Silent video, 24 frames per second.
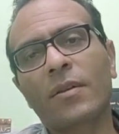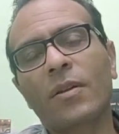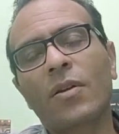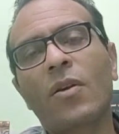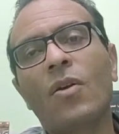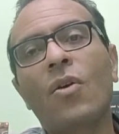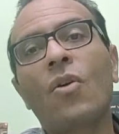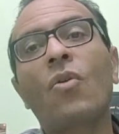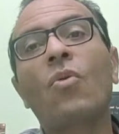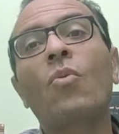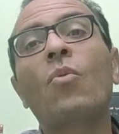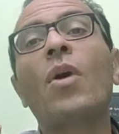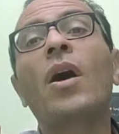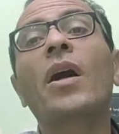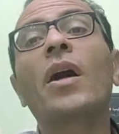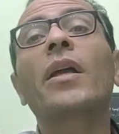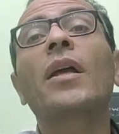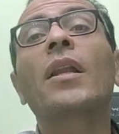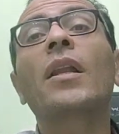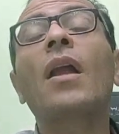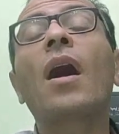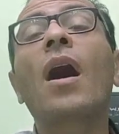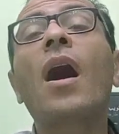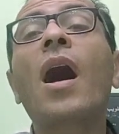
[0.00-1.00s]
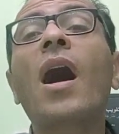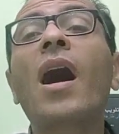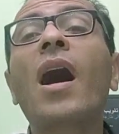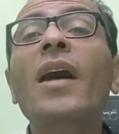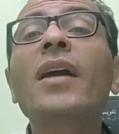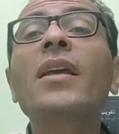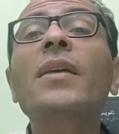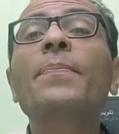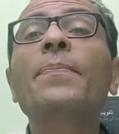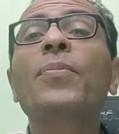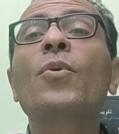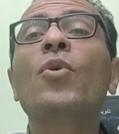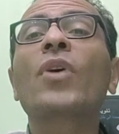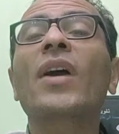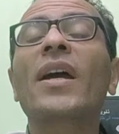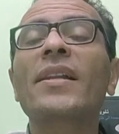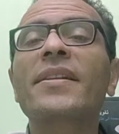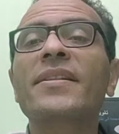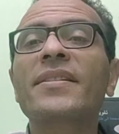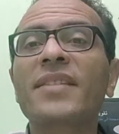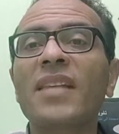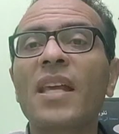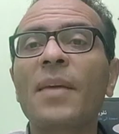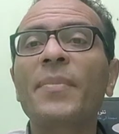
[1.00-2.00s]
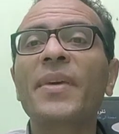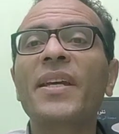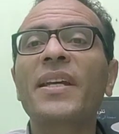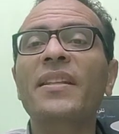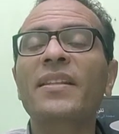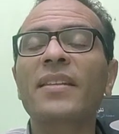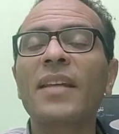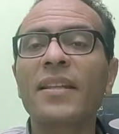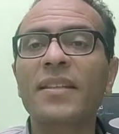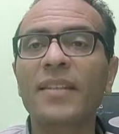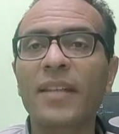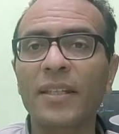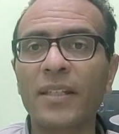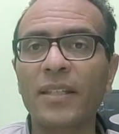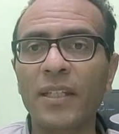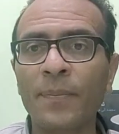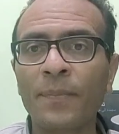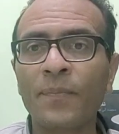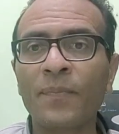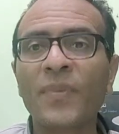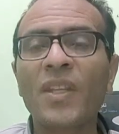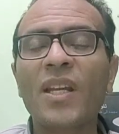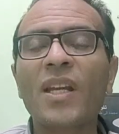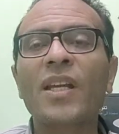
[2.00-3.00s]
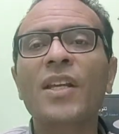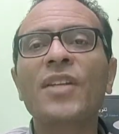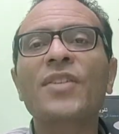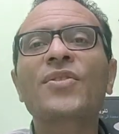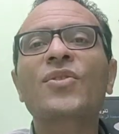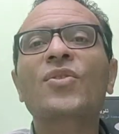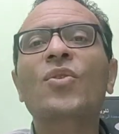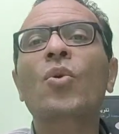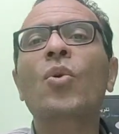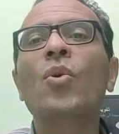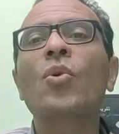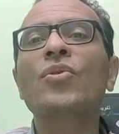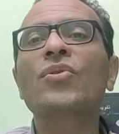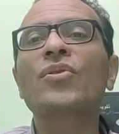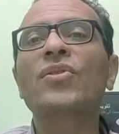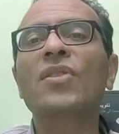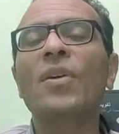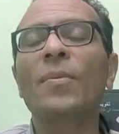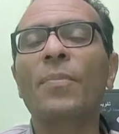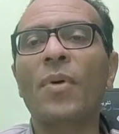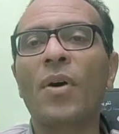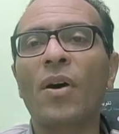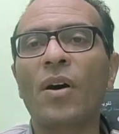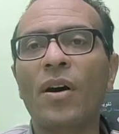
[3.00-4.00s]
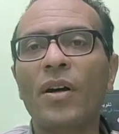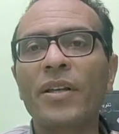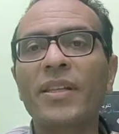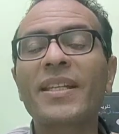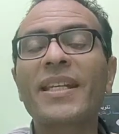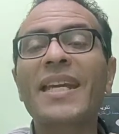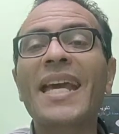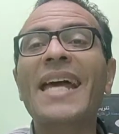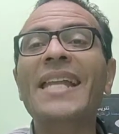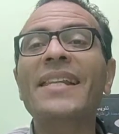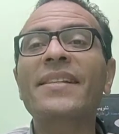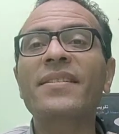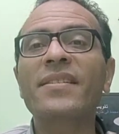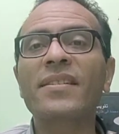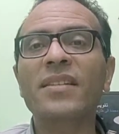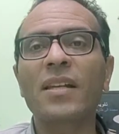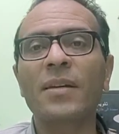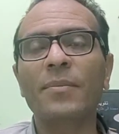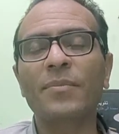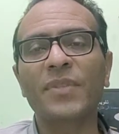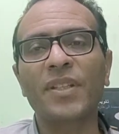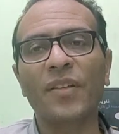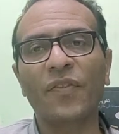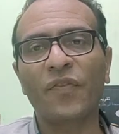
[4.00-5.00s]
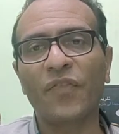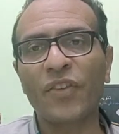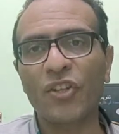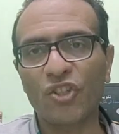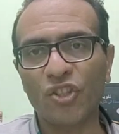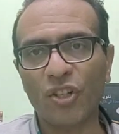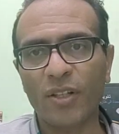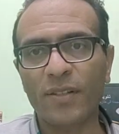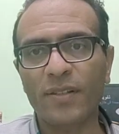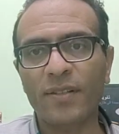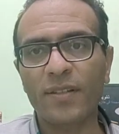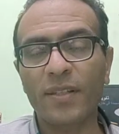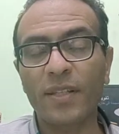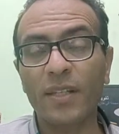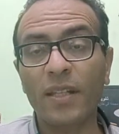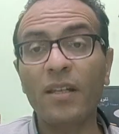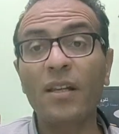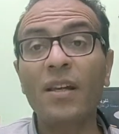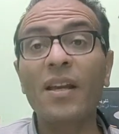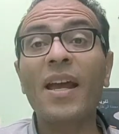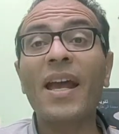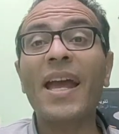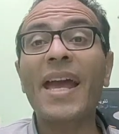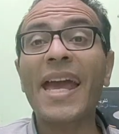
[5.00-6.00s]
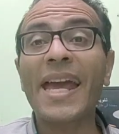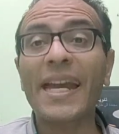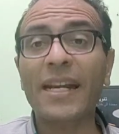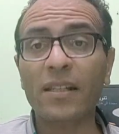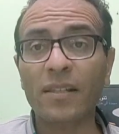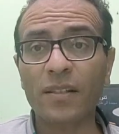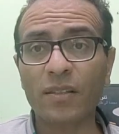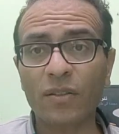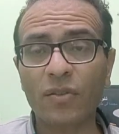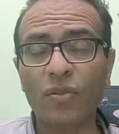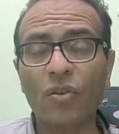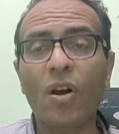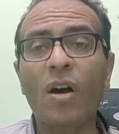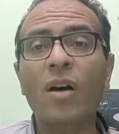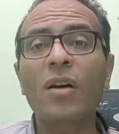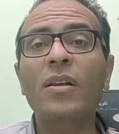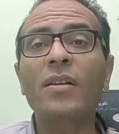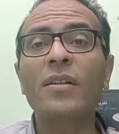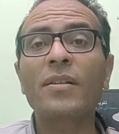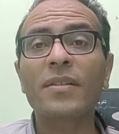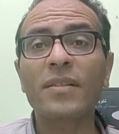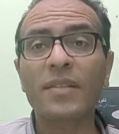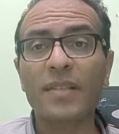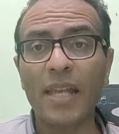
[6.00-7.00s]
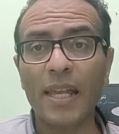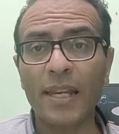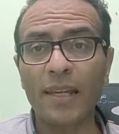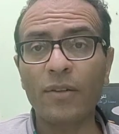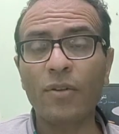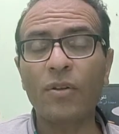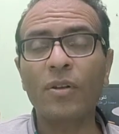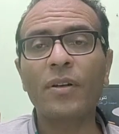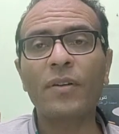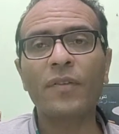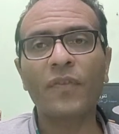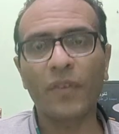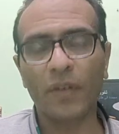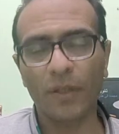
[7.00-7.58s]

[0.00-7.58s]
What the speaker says: while hypocalcemic tetany is caused by calcium deficiency, extracellular fluid.